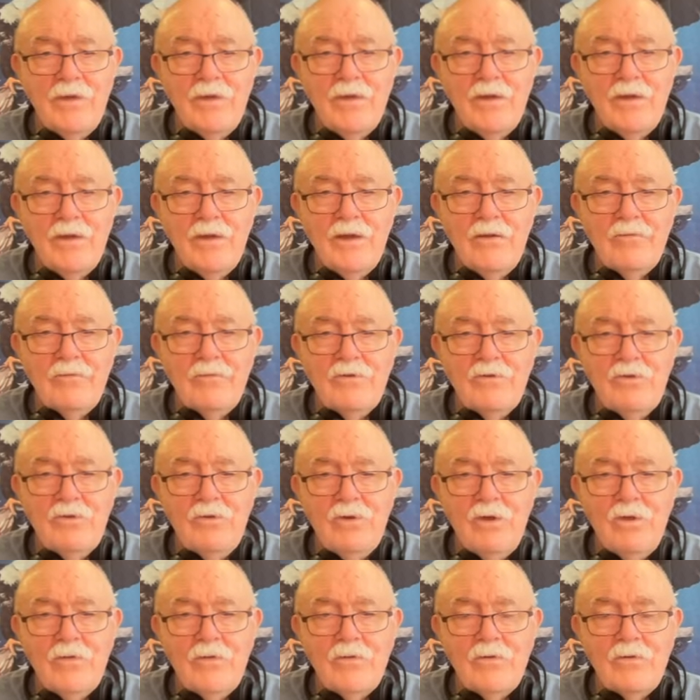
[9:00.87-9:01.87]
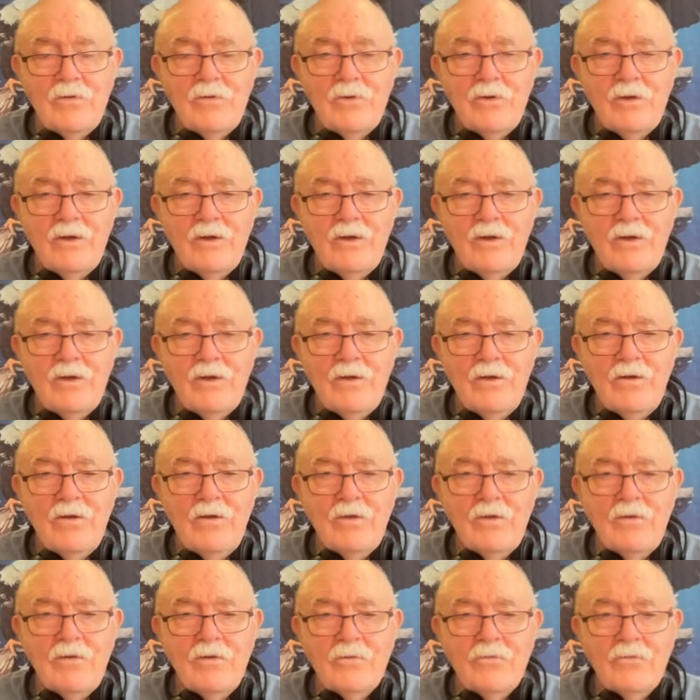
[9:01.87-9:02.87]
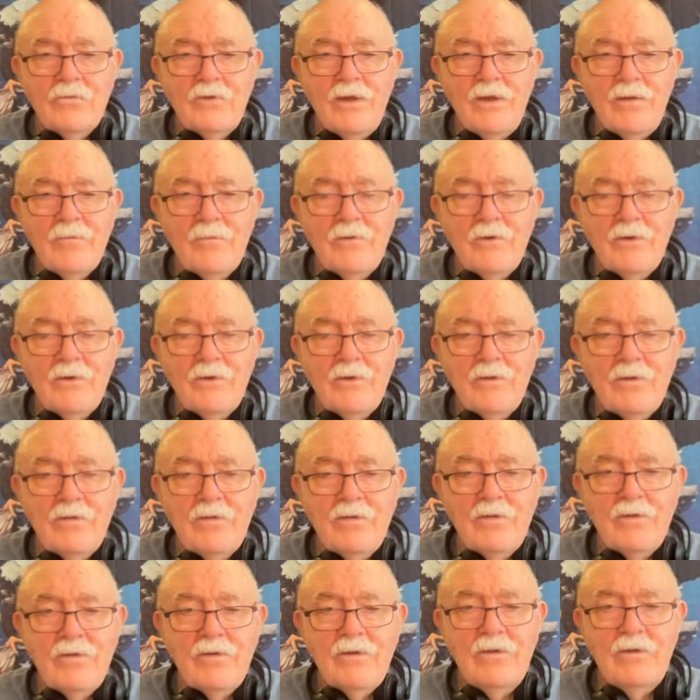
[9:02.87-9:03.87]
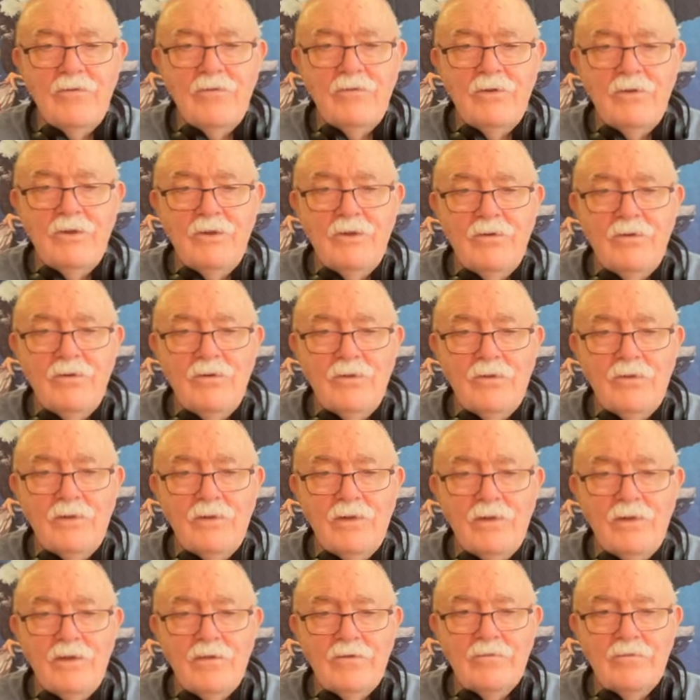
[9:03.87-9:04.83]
I have two other articles that I'm going to give to you in the links,